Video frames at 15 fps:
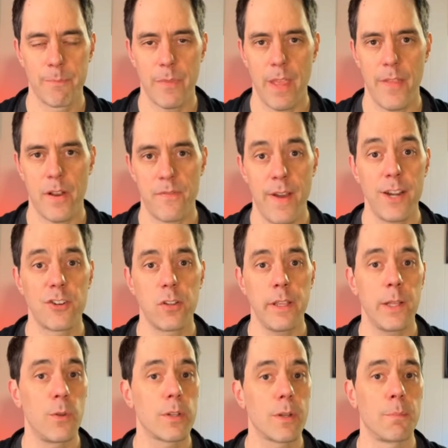And then eventually
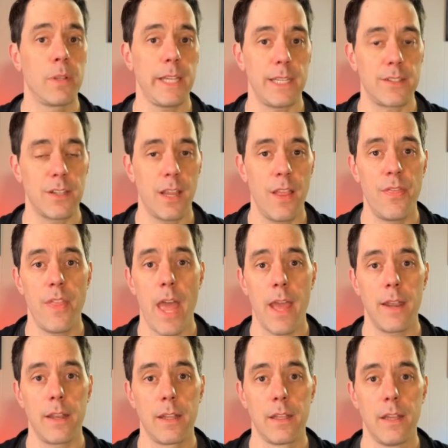it'll complete. And
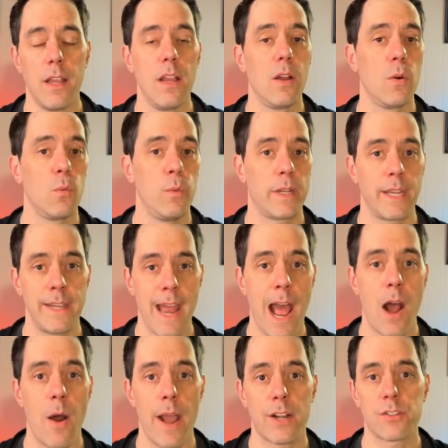then we can
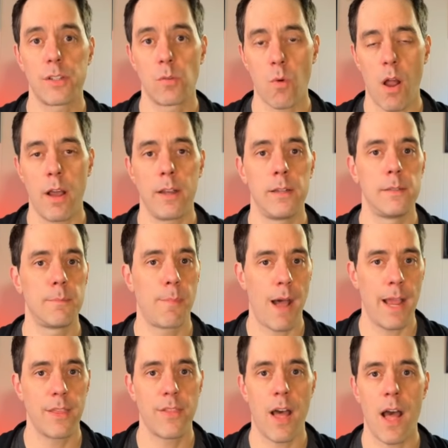now actually run
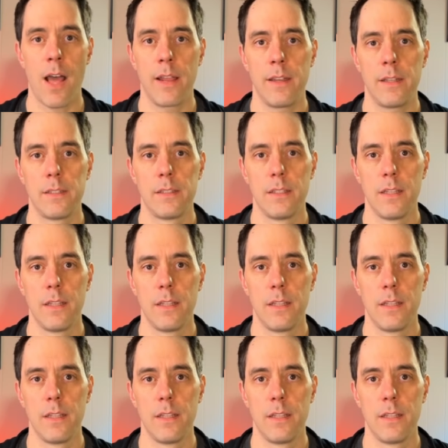Python